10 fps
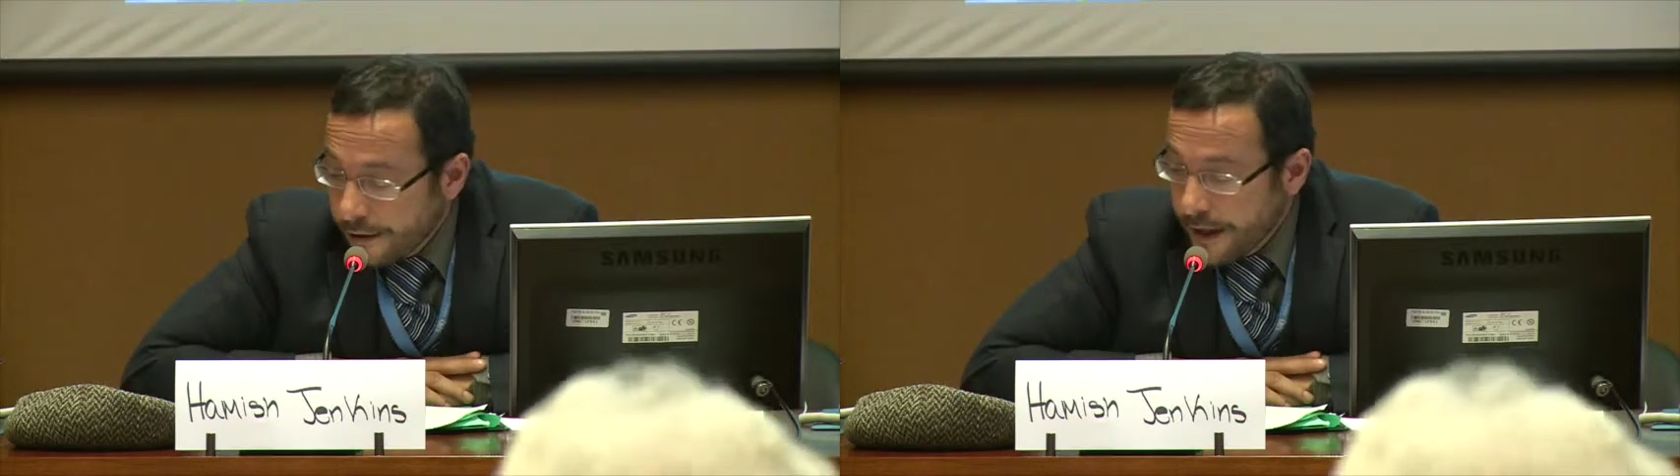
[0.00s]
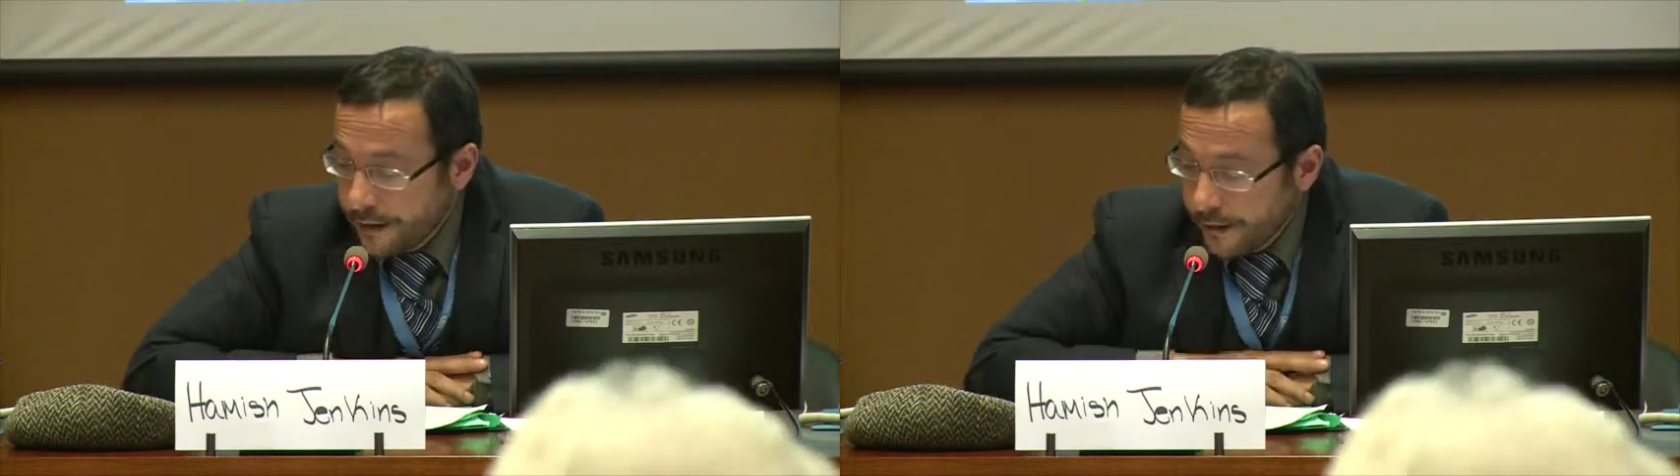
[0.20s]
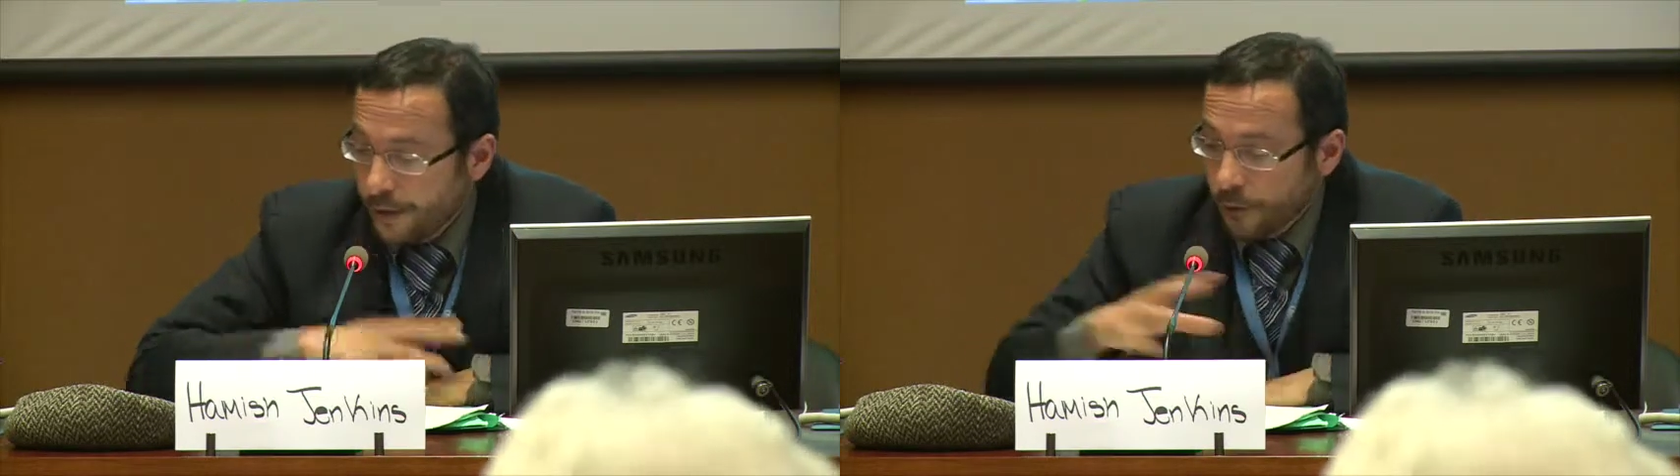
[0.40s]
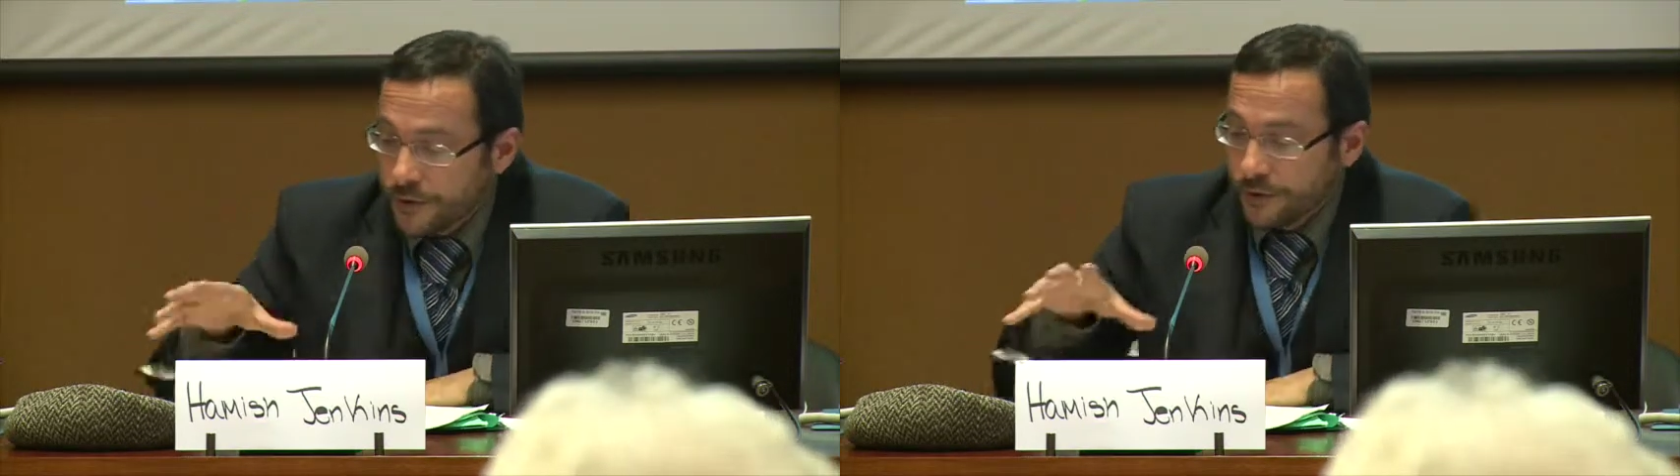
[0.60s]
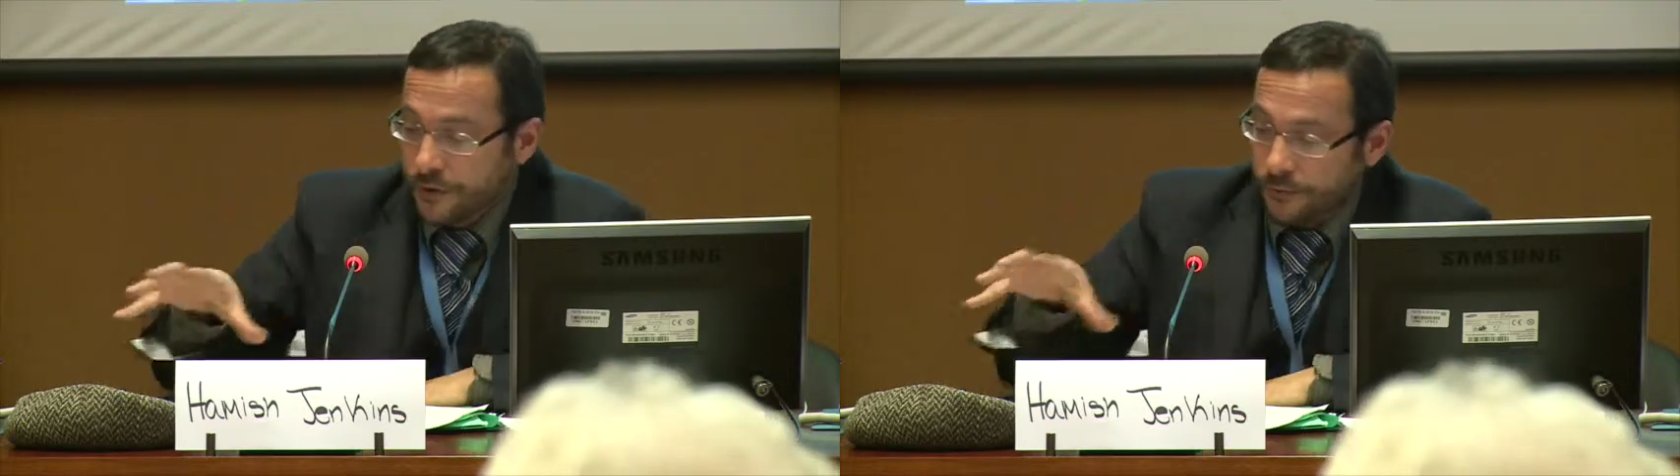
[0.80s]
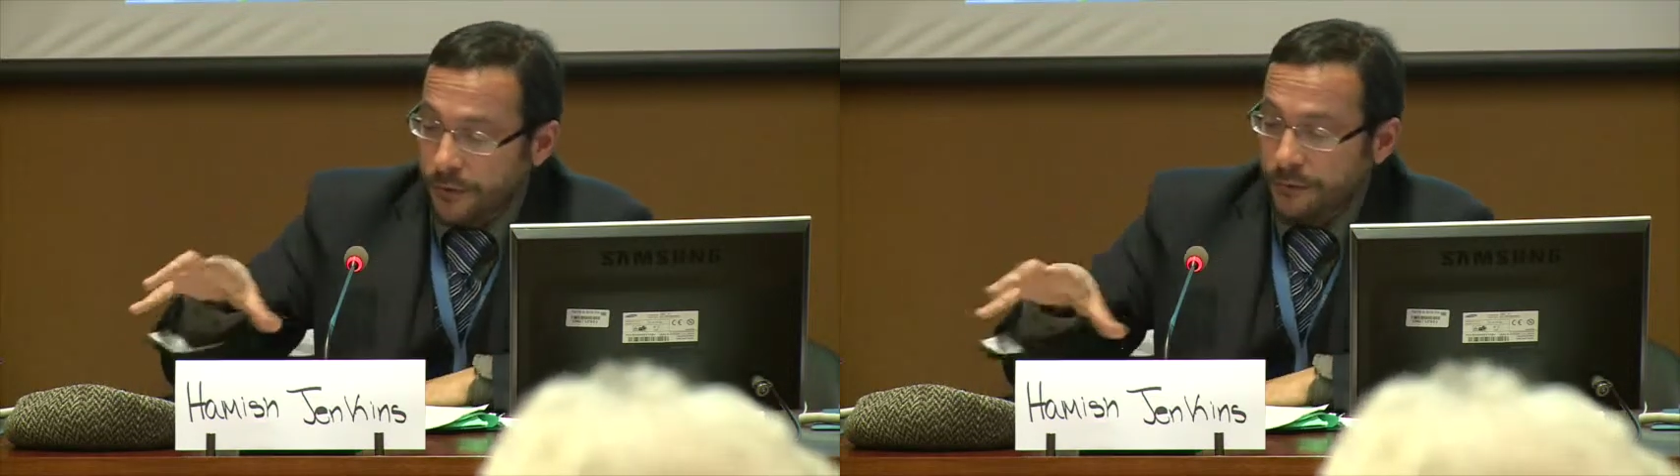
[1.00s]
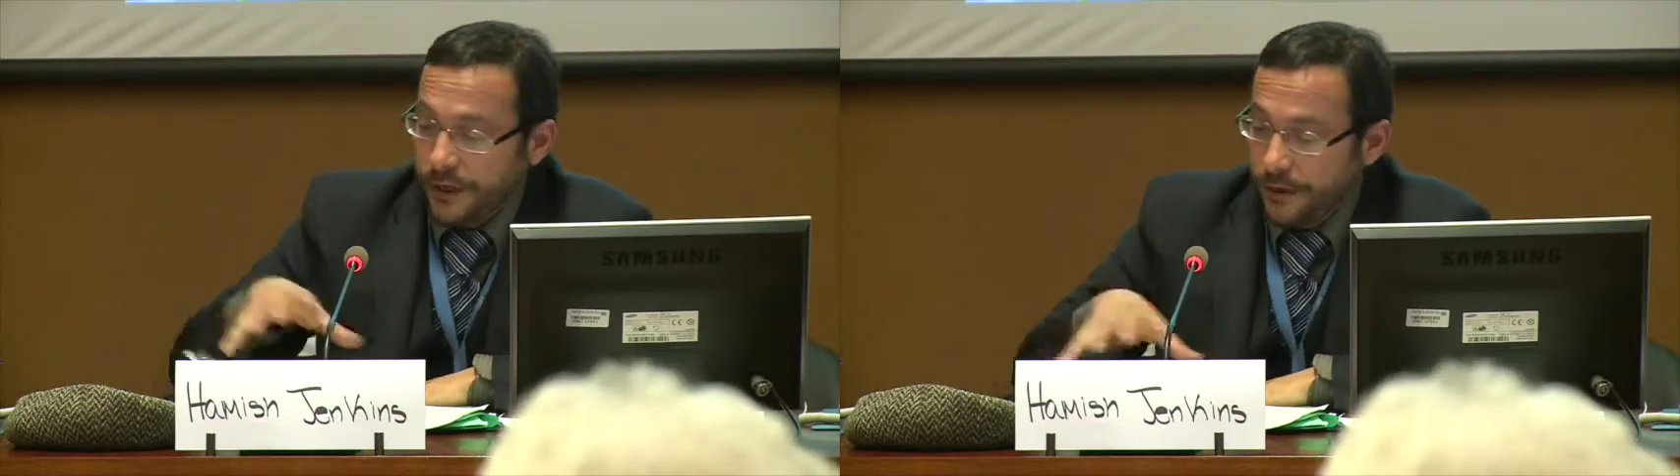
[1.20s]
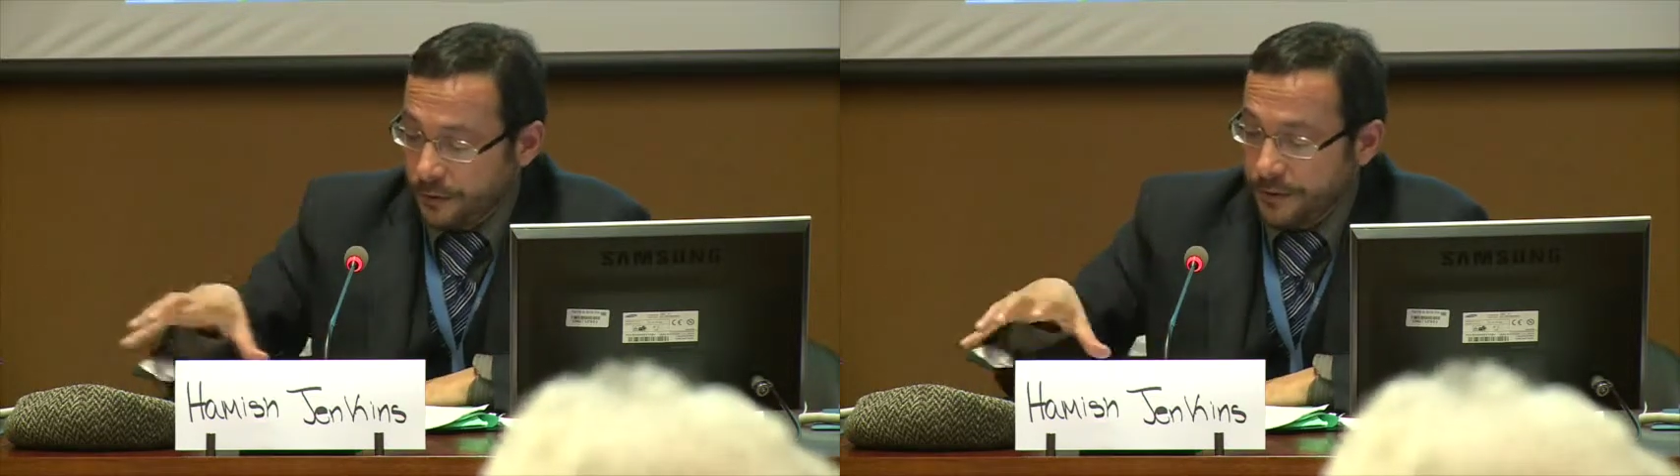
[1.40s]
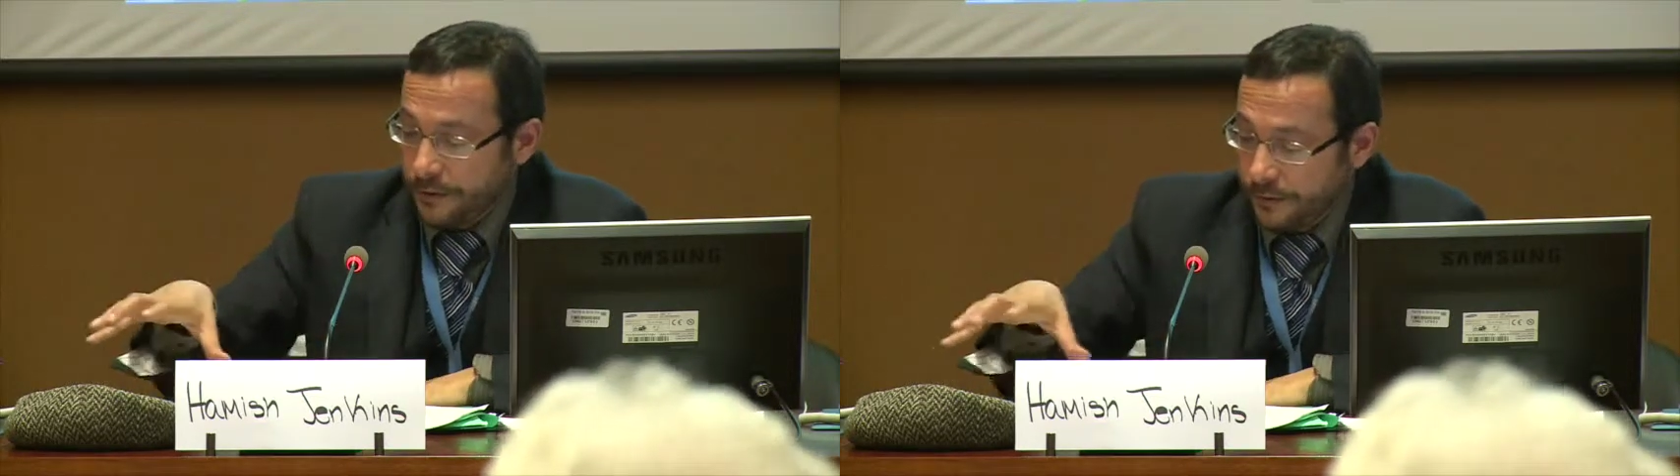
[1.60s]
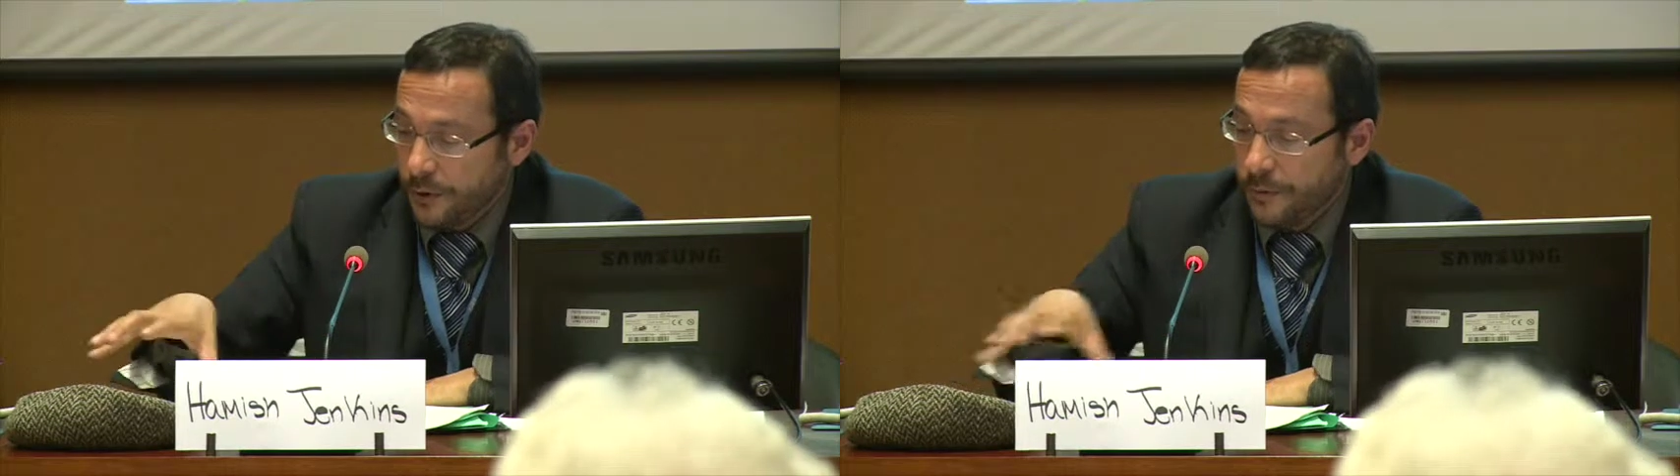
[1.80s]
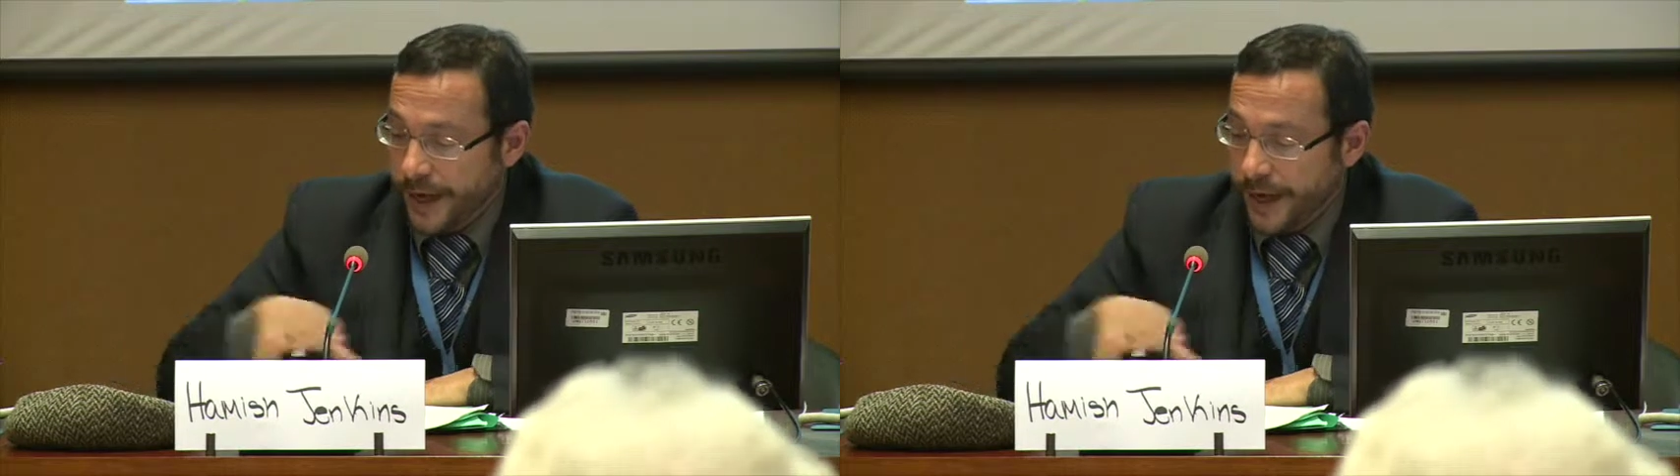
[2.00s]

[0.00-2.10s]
that also will